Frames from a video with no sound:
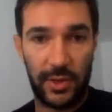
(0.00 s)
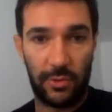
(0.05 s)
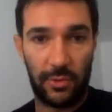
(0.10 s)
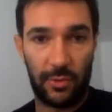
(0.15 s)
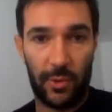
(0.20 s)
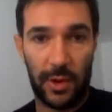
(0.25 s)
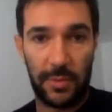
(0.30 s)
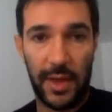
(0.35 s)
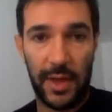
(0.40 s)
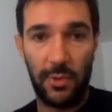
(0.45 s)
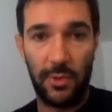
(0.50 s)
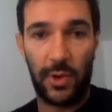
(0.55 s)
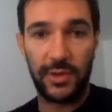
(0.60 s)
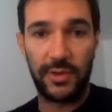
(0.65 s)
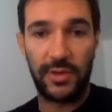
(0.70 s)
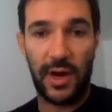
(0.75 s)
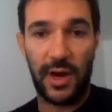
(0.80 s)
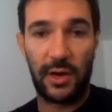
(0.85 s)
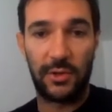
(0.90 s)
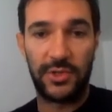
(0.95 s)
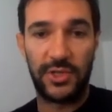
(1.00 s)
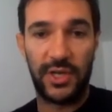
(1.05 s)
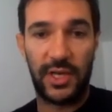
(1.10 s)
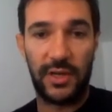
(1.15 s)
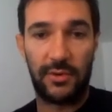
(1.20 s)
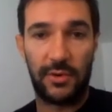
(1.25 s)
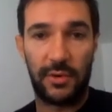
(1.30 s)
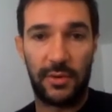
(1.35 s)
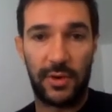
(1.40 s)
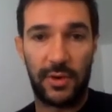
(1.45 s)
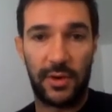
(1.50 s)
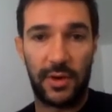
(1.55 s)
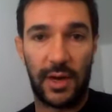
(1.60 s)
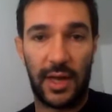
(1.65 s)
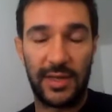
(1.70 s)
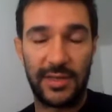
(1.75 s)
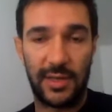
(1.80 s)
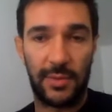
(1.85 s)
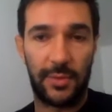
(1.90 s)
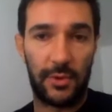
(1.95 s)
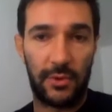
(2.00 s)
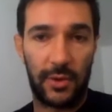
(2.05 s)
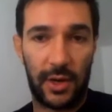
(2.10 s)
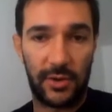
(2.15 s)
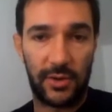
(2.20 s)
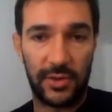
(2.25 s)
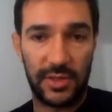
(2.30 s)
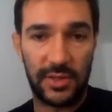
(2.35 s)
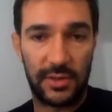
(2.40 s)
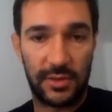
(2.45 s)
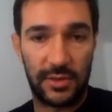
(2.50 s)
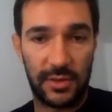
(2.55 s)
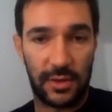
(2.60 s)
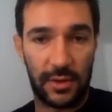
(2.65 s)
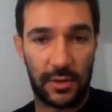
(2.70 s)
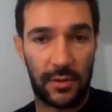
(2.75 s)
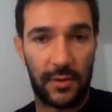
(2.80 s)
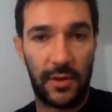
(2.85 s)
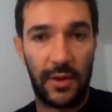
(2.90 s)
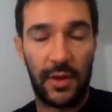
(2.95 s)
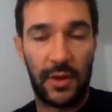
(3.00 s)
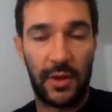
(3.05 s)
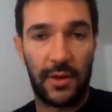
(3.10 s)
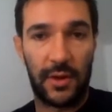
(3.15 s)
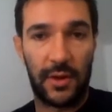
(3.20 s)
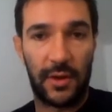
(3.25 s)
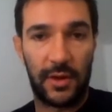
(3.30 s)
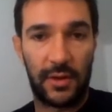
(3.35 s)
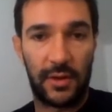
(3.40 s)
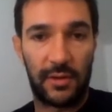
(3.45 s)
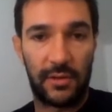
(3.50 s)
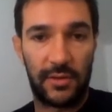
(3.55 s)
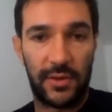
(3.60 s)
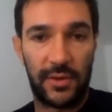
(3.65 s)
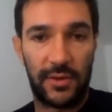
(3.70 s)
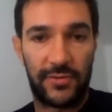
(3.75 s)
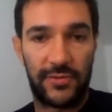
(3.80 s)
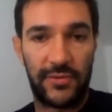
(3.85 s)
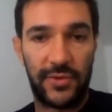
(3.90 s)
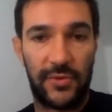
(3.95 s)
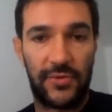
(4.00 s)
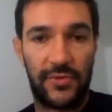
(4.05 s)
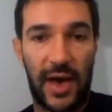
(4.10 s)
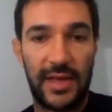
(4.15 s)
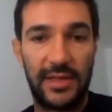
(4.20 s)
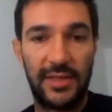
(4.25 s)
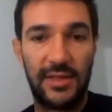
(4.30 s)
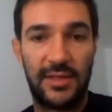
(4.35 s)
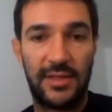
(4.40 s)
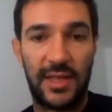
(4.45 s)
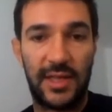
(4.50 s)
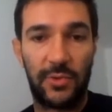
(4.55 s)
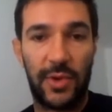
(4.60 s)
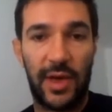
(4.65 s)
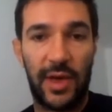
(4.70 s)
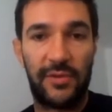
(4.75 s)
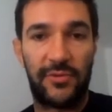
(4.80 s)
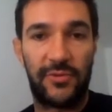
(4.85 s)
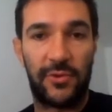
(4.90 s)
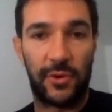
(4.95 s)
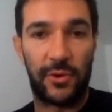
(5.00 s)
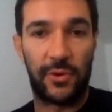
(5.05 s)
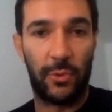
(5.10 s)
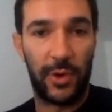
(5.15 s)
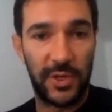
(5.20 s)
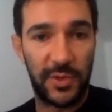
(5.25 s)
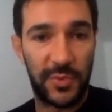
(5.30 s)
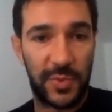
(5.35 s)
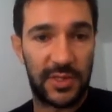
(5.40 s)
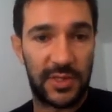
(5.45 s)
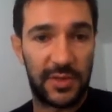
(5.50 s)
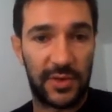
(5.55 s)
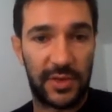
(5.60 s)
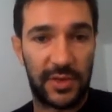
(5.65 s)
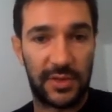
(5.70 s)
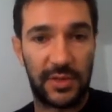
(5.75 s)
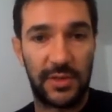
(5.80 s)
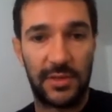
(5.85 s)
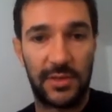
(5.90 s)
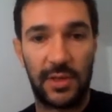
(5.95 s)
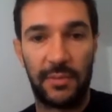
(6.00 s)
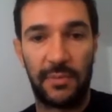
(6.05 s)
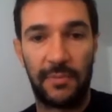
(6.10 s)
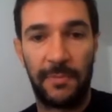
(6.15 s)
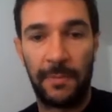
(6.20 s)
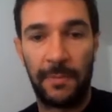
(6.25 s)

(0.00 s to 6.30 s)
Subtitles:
one may wonder how generalizable are these the findings that we have for one specific system.